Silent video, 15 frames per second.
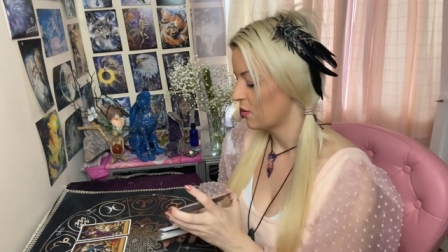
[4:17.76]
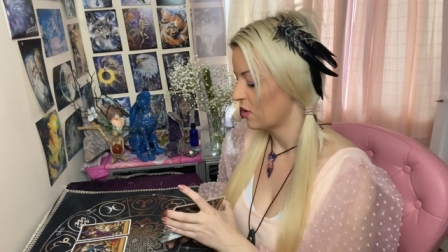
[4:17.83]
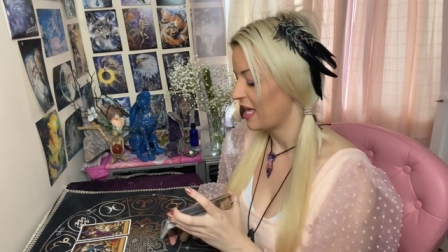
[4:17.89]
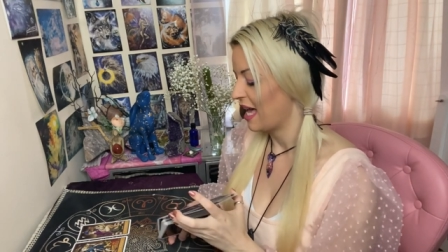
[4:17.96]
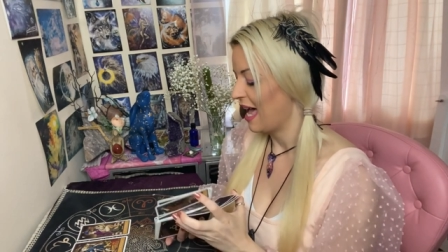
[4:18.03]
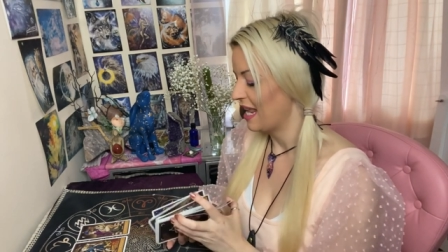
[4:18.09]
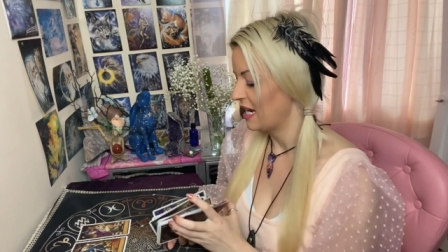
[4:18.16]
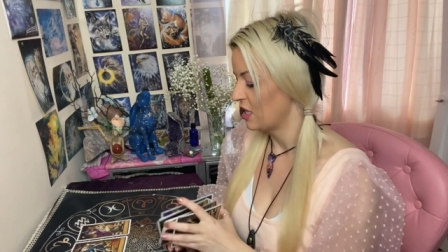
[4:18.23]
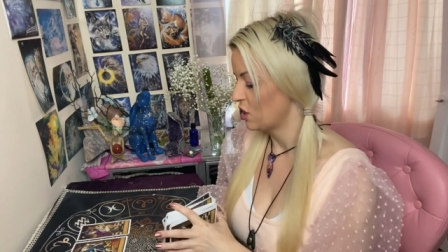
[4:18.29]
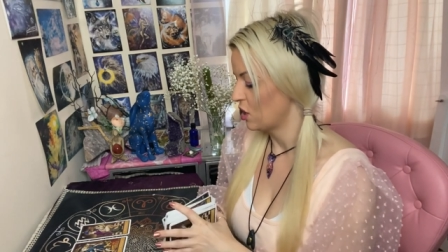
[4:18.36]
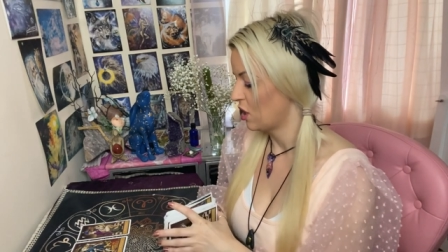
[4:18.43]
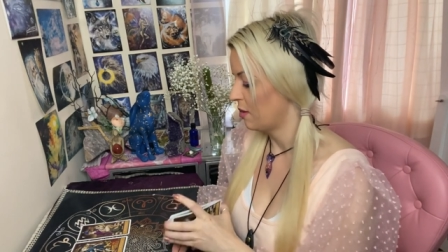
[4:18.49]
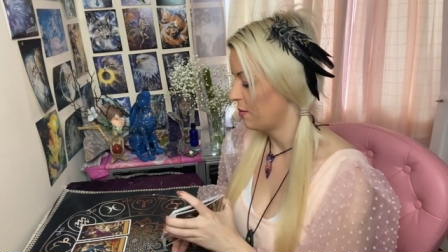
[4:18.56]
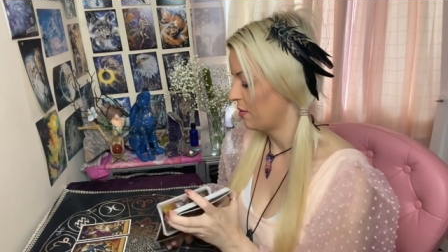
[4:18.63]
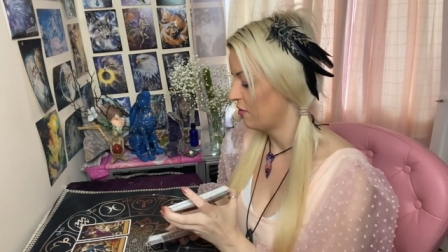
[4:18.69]
Got that energy
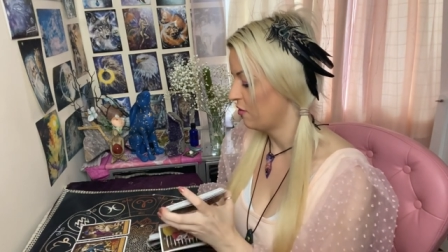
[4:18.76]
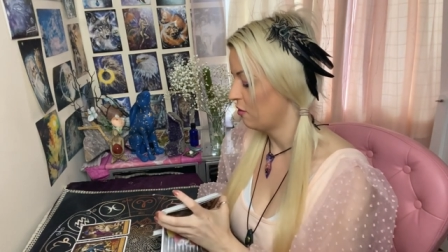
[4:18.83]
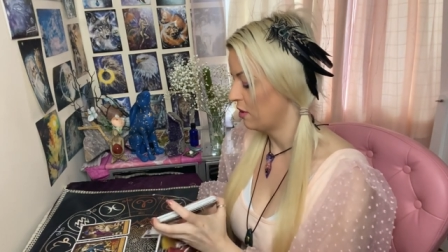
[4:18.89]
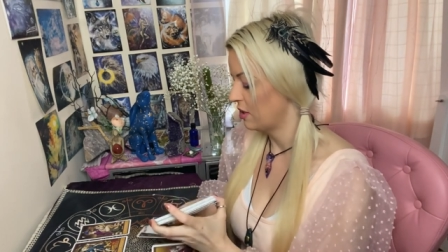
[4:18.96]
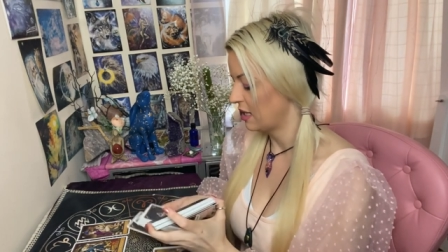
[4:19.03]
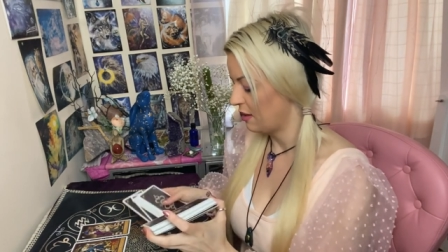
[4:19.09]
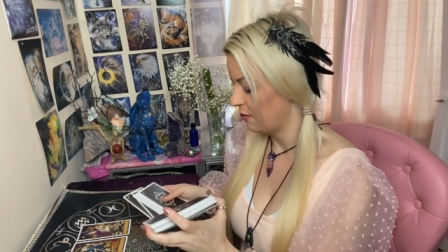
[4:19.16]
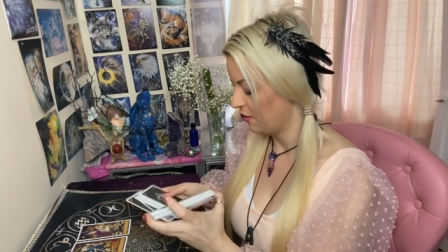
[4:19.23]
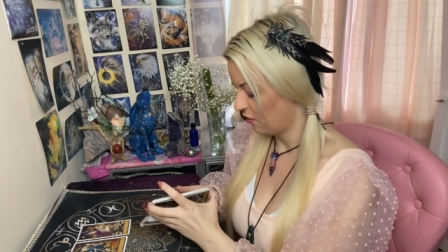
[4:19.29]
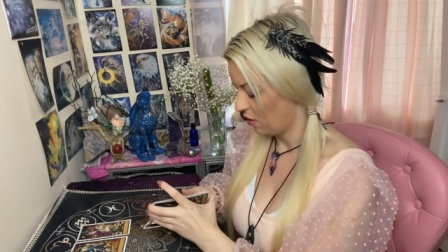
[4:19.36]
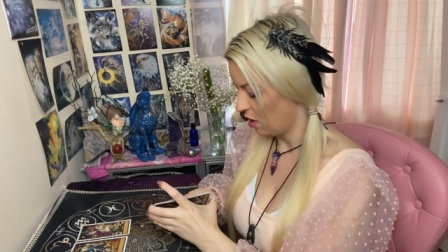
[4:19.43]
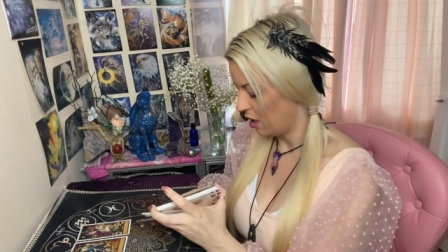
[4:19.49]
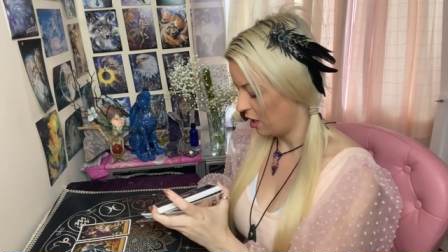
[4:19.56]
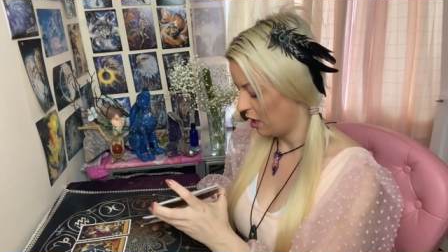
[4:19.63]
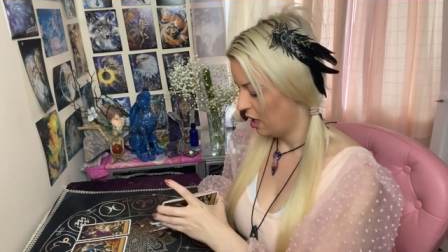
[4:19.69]
coming forward. Now we've
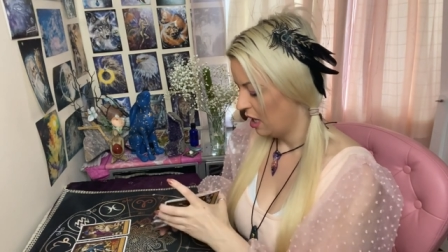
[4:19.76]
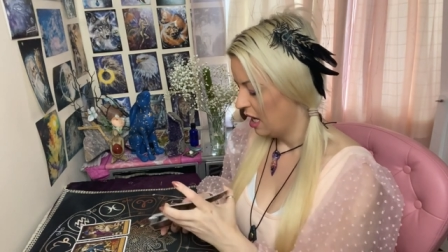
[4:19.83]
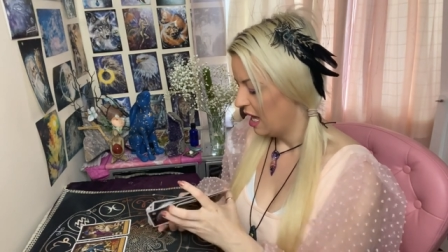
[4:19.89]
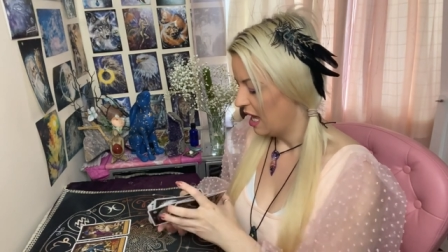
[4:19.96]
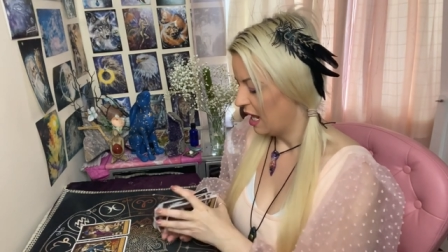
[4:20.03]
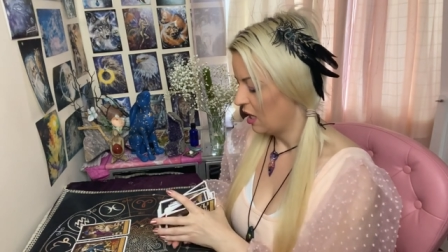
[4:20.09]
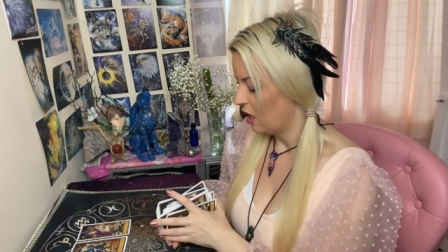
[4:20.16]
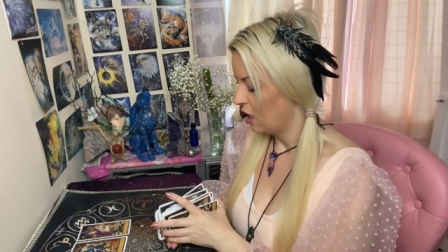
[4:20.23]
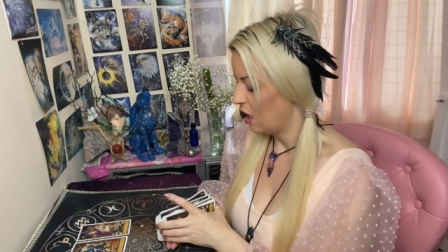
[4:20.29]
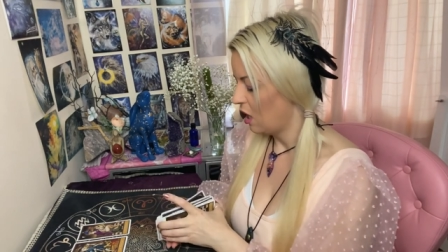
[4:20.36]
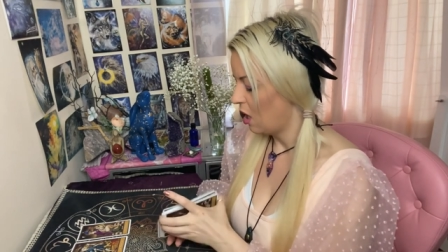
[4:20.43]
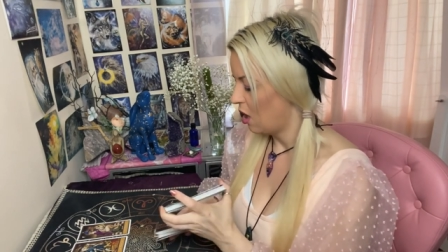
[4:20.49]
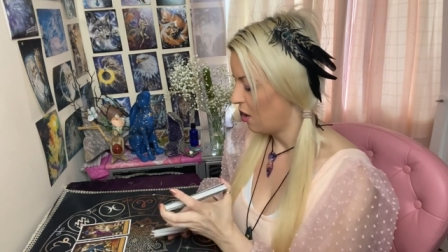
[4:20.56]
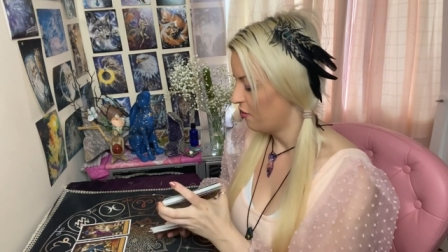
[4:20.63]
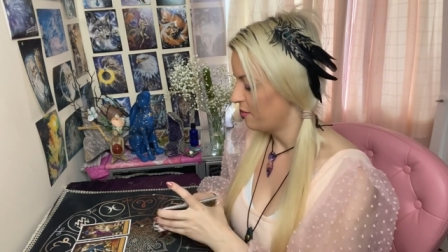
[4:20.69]
got a
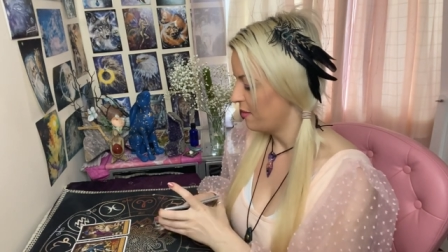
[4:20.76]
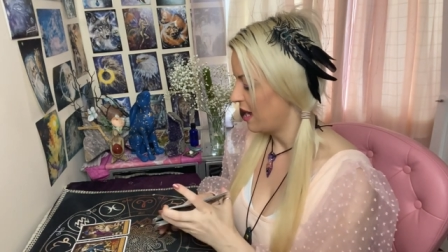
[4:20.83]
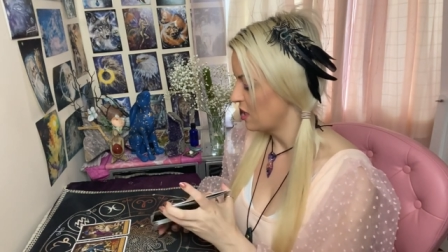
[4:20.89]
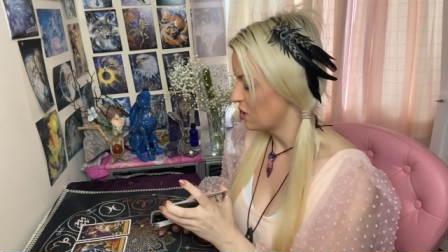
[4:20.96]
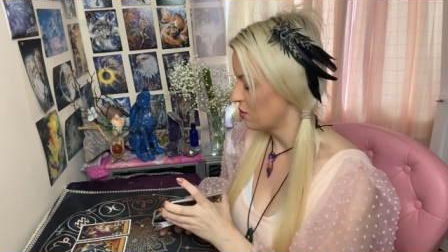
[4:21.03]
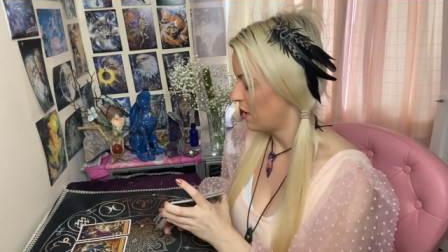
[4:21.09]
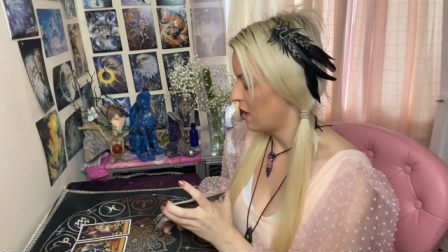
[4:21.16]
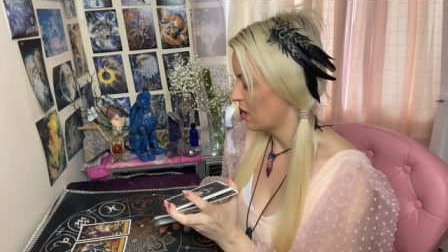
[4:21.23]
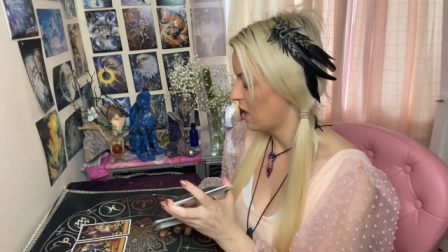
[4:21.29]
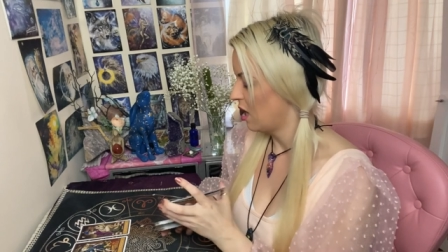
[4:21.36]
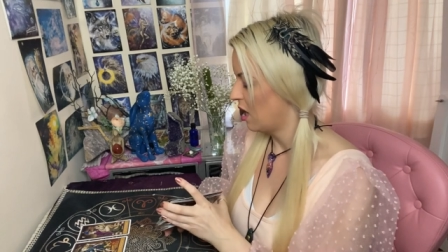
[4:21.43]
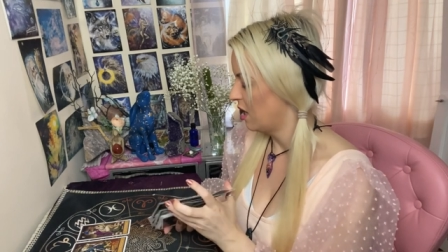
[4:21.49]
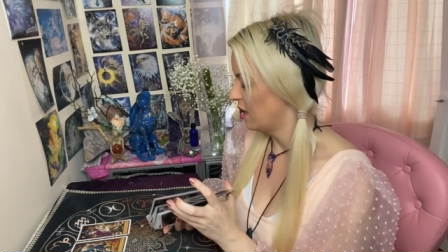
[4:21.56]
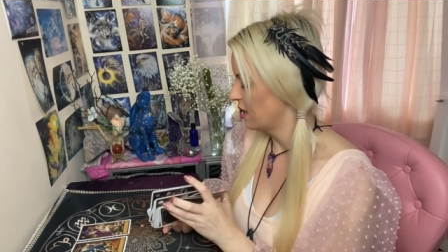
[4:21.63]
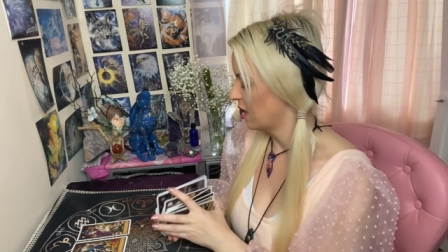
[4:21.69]
lot of major
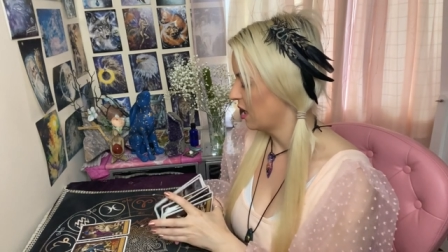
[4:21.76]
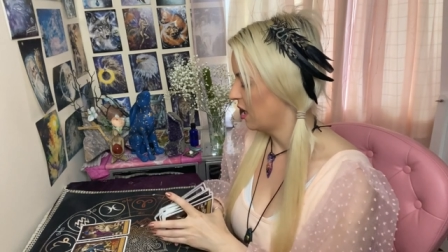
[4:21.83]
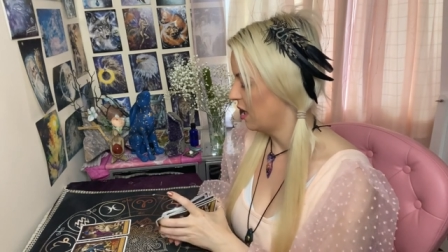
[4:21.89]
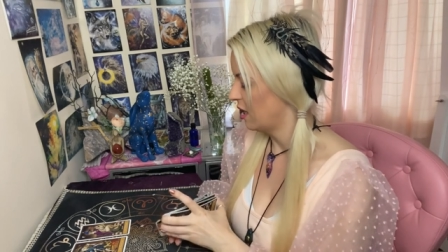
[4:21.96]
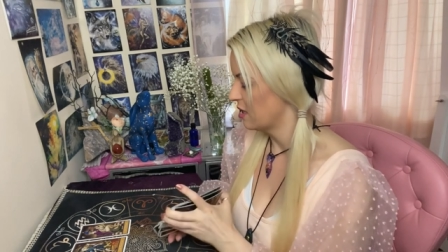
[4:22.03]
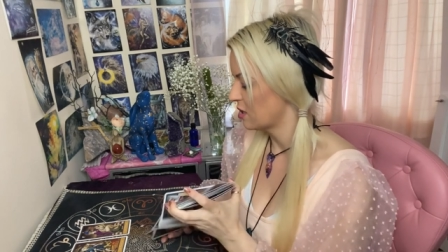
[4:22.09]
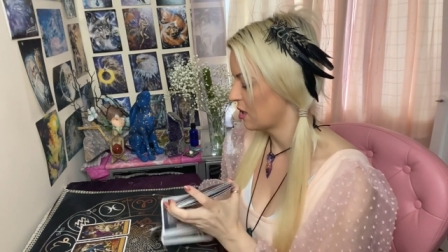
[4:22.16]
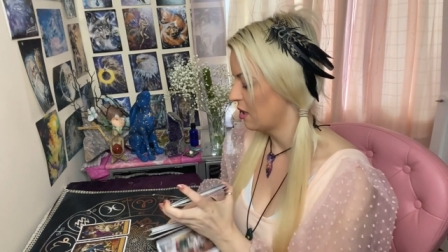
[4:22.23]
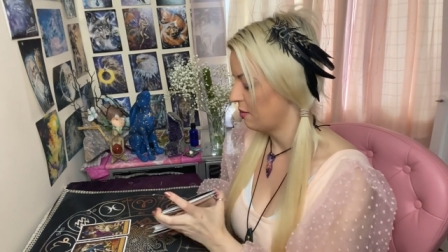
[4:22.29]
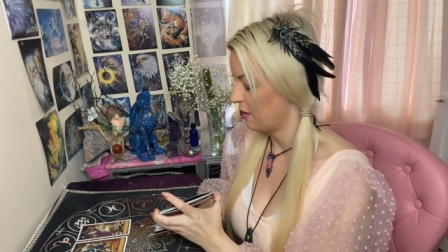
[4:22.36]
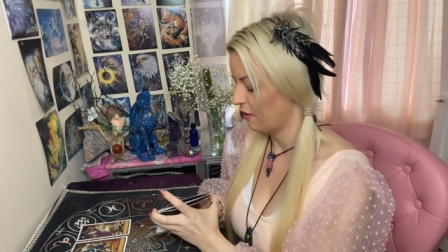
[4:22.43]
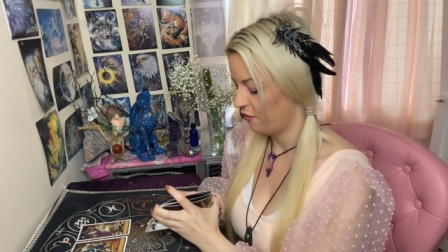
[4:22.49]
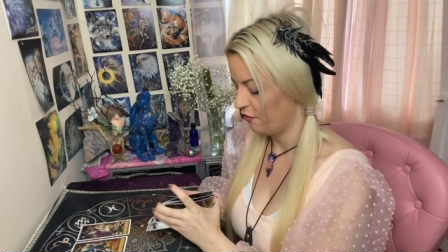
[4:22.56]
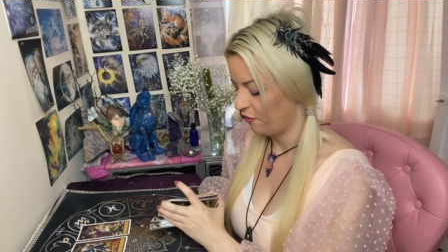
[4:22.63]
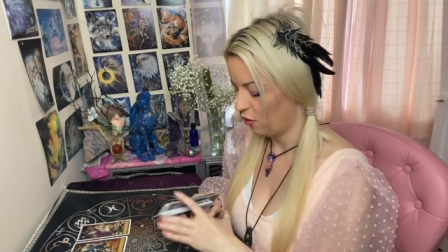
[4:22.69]
arcana cards
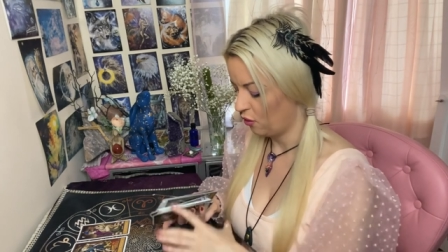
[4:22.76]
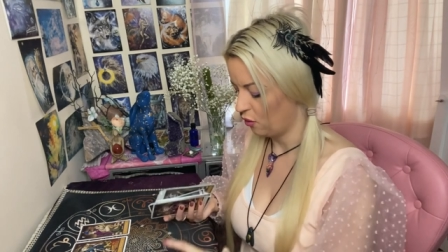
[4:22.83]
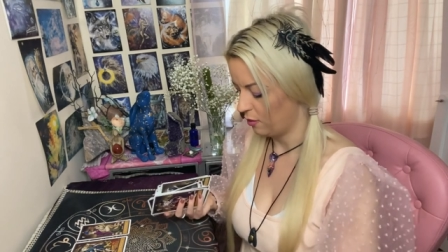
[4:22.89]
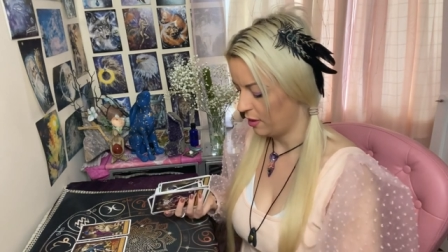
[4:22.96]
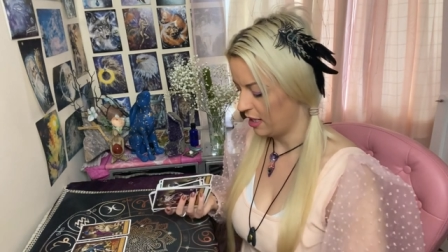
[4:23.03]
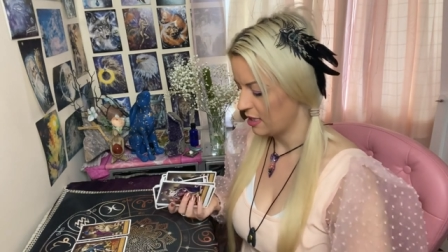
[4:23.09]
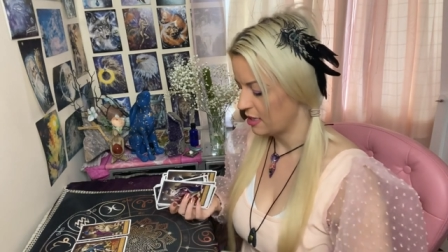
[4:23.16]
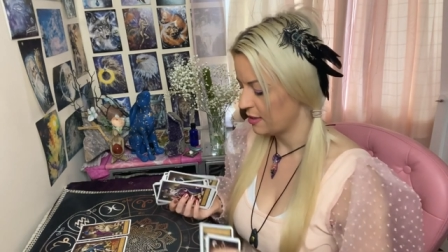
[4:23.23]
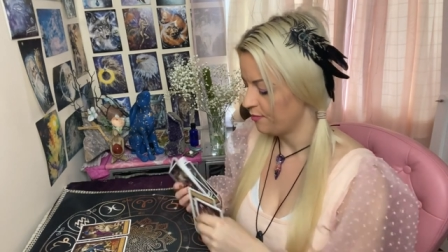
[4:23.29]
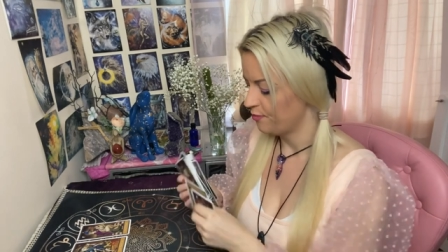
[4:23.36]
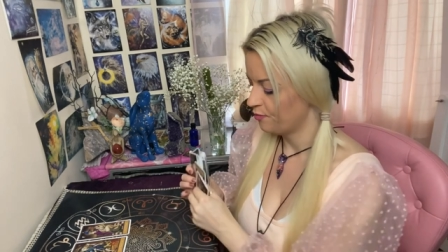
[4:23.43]
coming forward.